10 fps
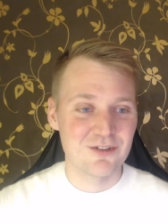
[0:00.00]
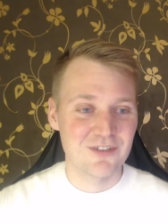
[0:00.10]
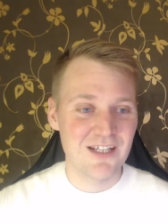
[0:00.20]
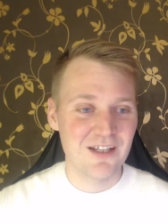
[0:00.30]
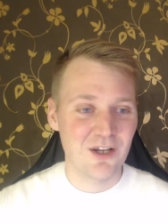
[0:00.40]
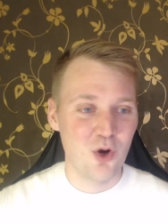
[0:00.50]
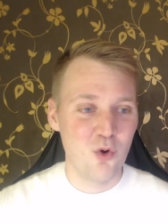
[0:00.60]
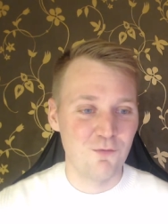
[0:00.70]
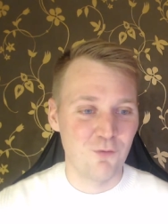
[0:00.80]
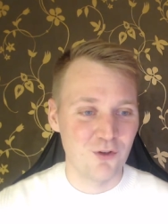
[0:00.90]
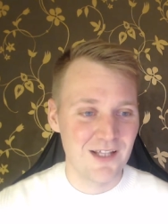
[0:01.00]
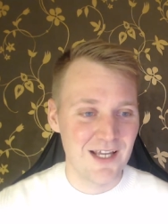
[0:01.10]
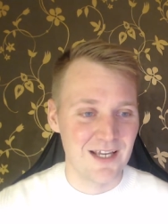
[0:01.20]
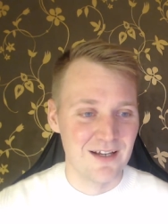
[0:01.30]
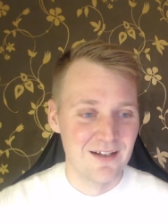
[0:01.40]
set a goal for the
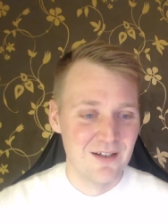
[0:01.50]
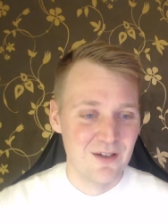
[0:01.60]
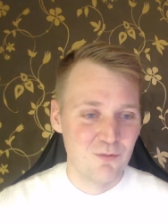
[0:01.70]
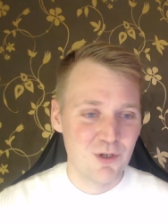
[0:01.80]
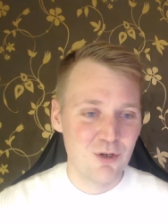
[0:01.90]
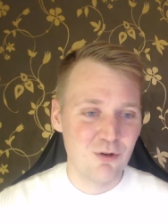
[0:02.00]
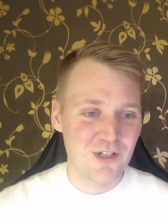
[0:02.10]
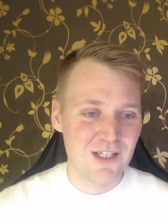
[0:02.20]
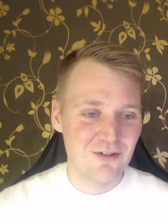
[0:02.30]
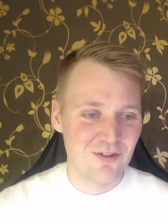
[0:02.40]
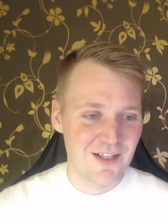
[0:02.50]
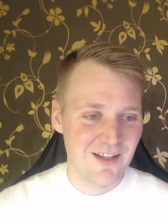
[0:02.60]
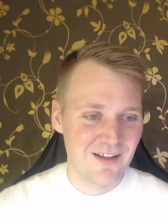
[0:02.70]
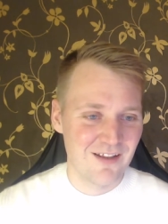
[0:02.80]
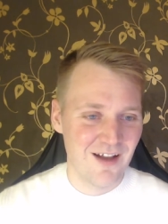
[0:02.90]
day. When you look into
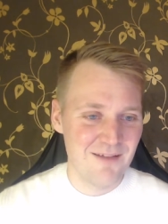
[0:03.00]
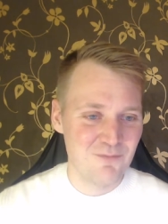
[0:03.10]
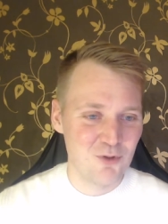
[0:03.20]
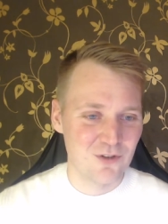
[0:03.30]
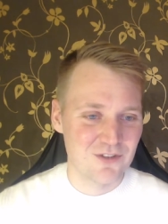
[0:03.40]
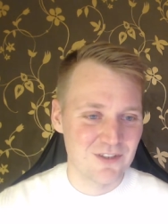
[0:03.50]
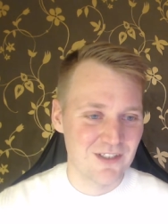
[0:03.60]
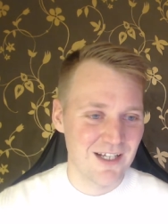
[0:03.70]
the TimeBook's